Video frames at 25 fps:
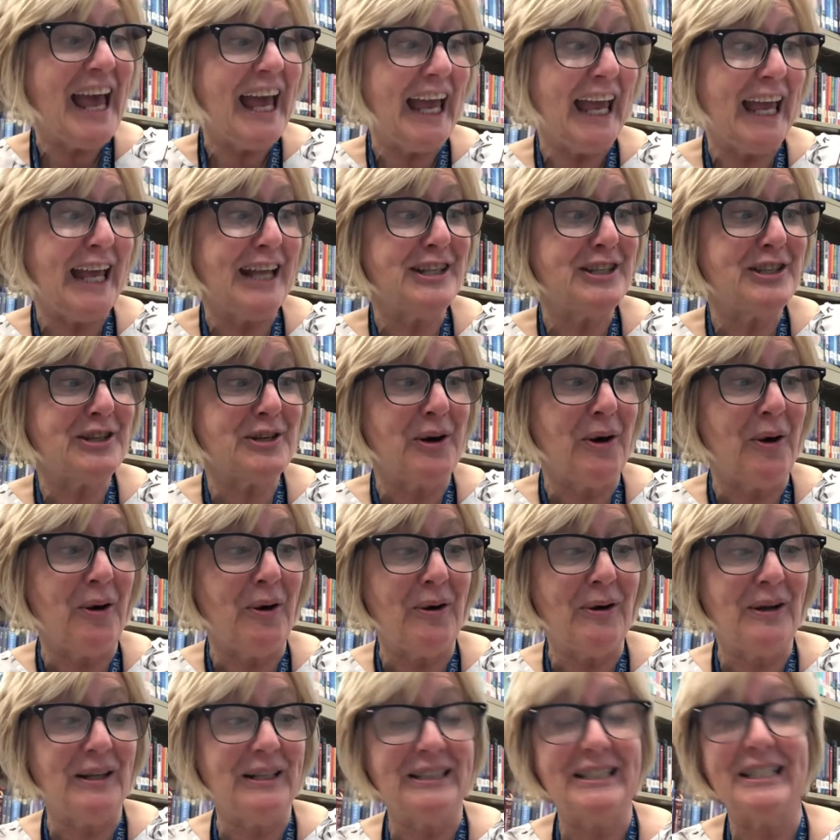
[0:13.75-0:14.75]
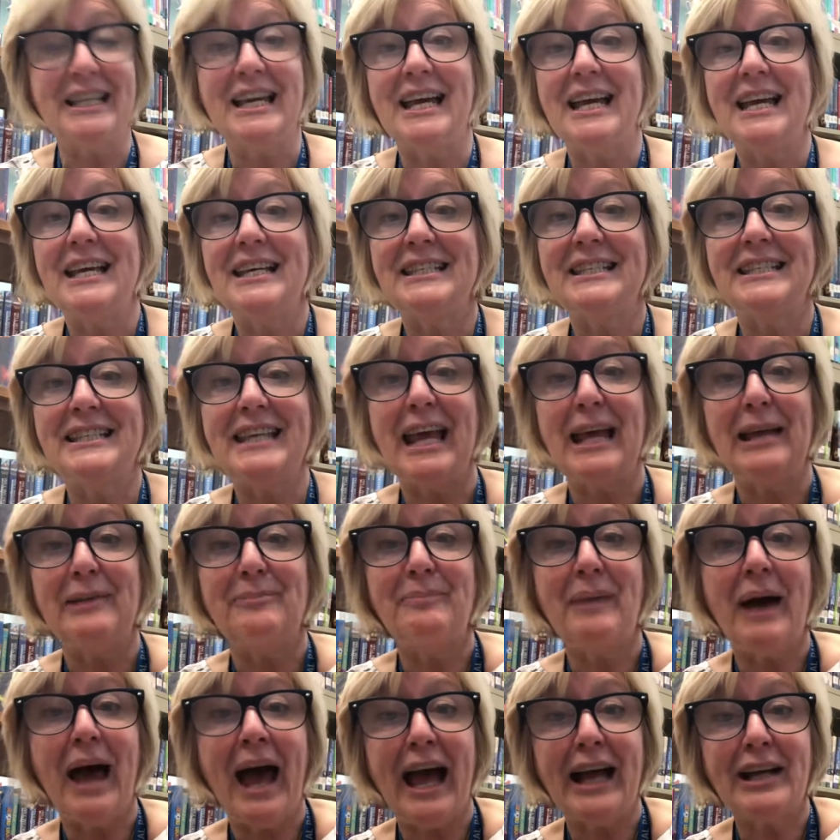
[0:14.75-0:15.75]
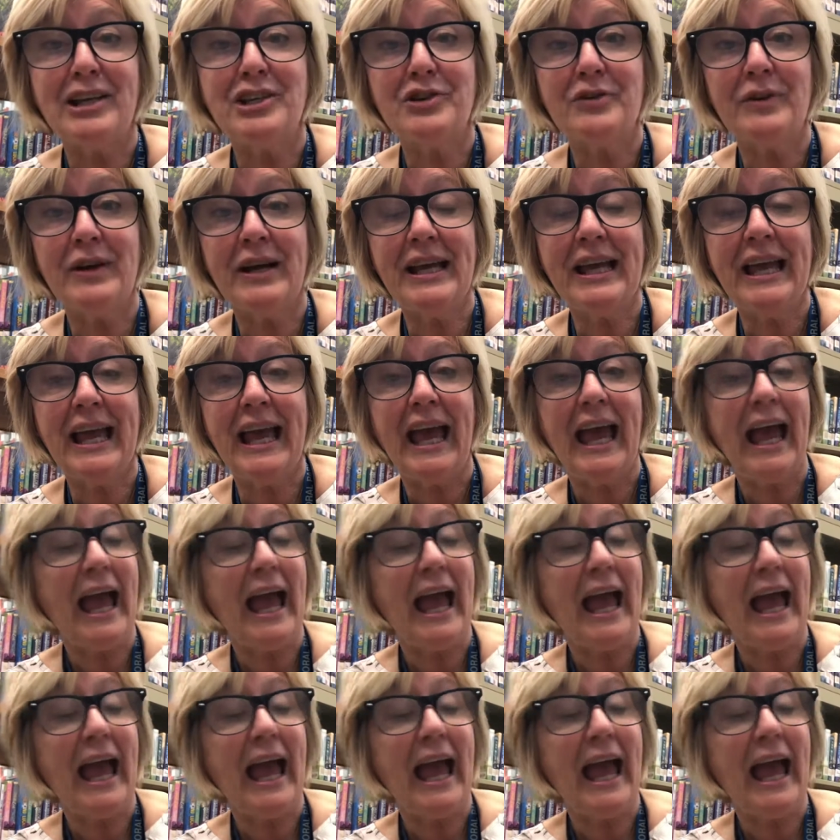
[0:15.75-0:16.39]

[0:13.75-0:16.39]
It's called St. Patrick